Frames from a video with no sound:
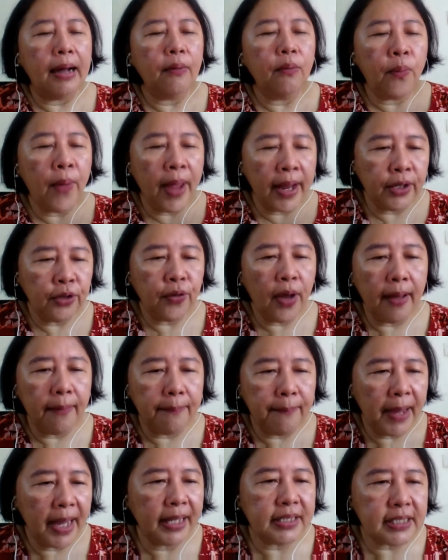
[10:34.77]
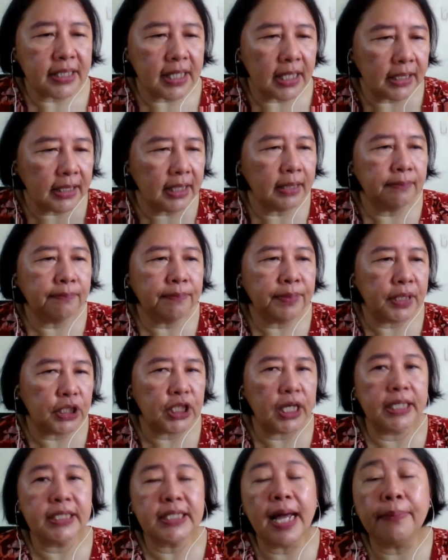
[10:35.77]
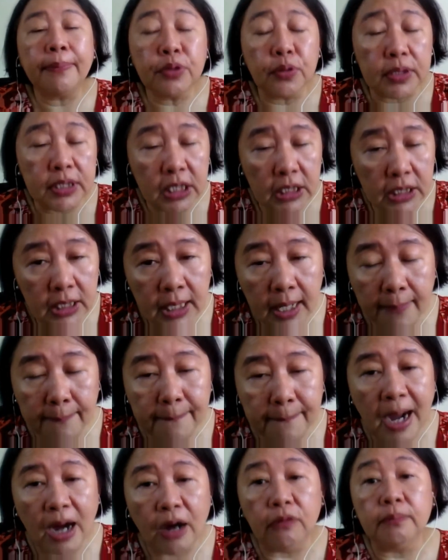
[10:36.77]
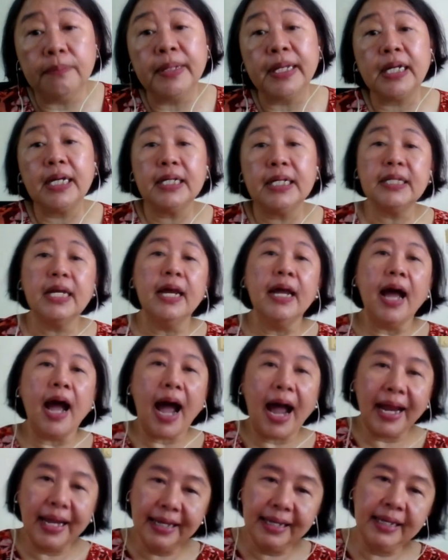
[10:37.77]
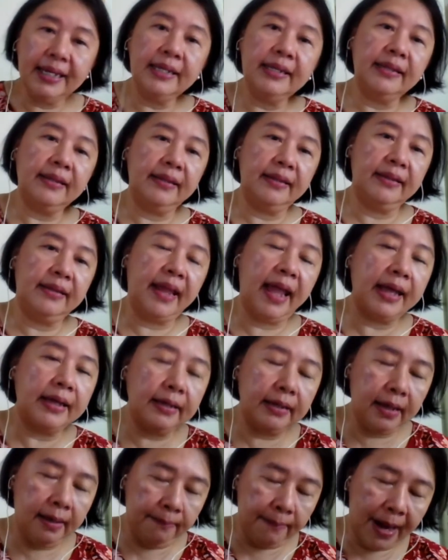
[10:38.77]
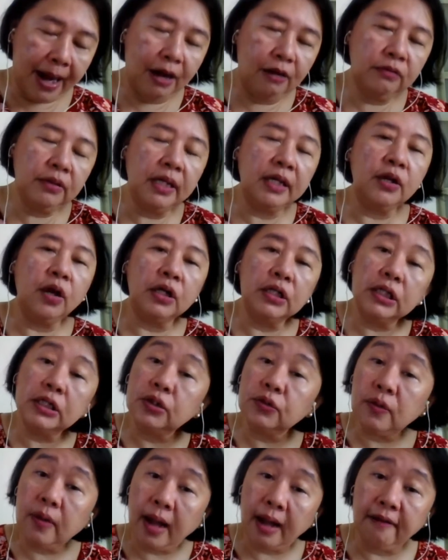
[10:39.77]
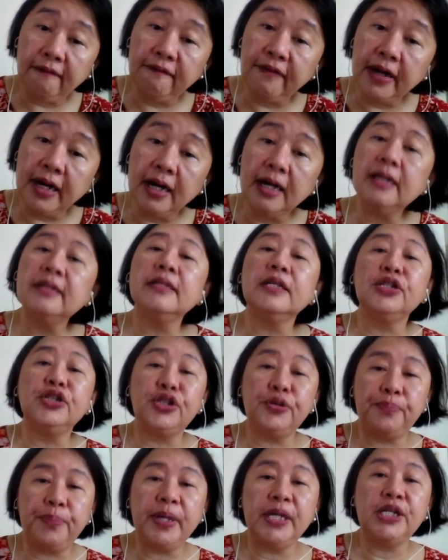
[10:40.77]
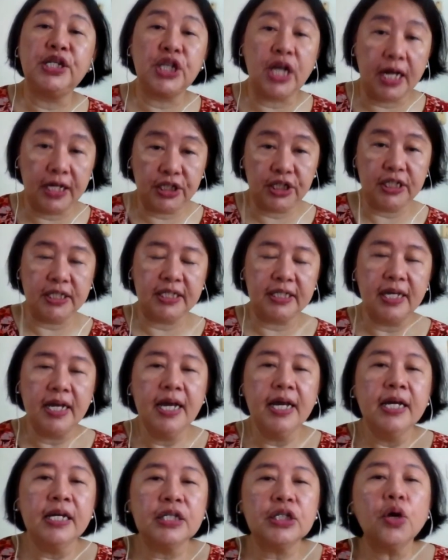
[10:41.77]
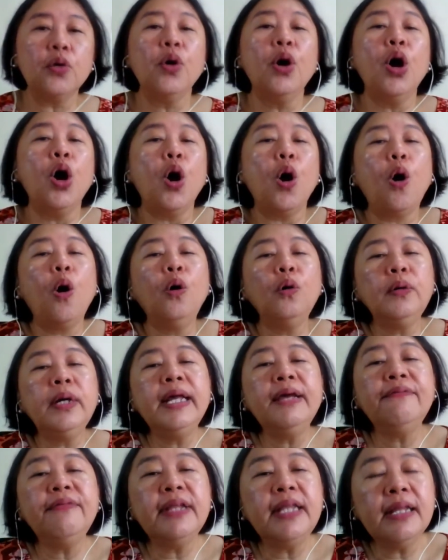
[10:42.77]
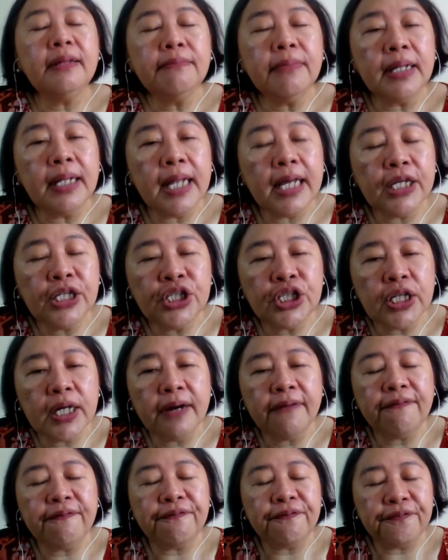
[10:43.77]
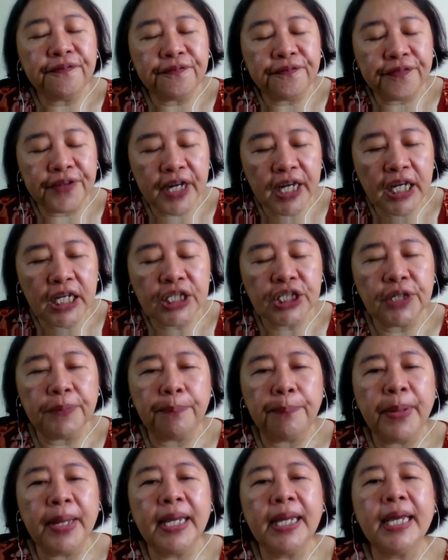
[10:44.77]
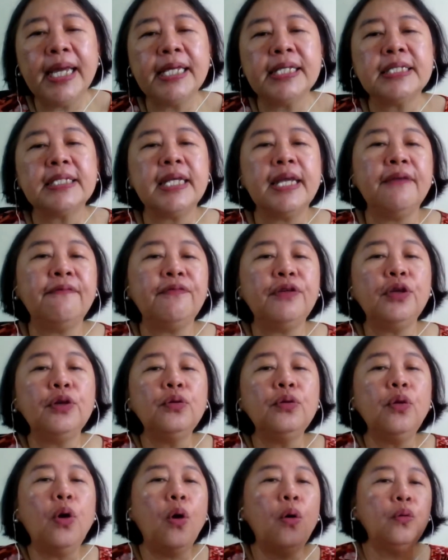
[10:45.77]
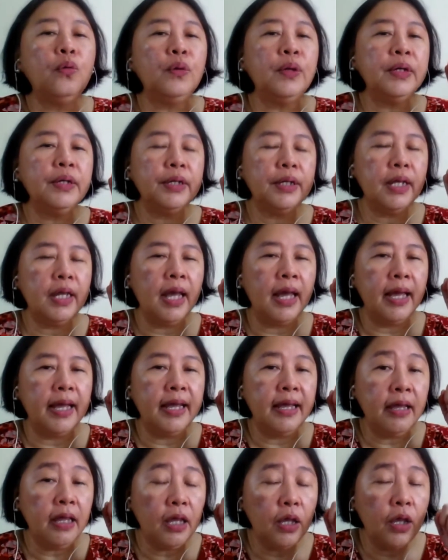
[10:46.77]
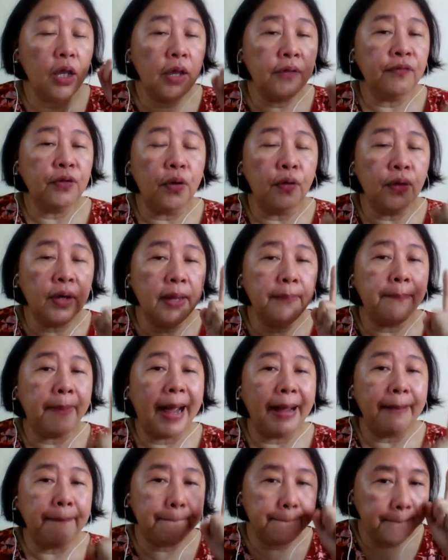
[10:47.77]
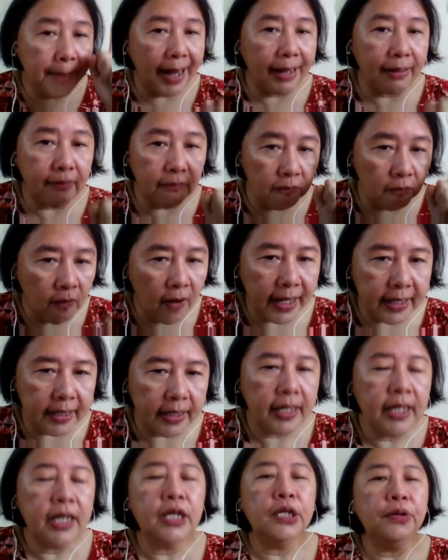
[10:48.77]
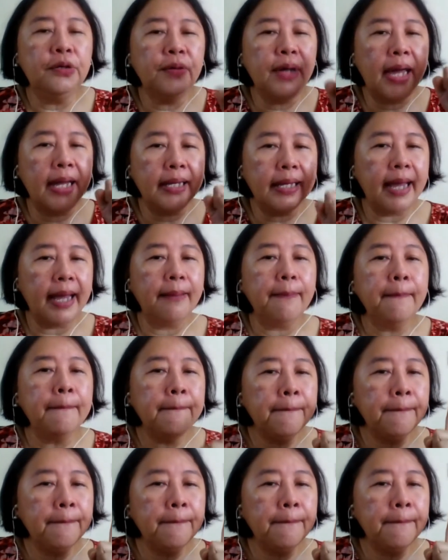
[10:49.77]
when you have made certain purchase up to a certain amount, because I need that amount in order to cover the shipping charges. So only within Malaysia, free shipping is if you only buy part one, you can get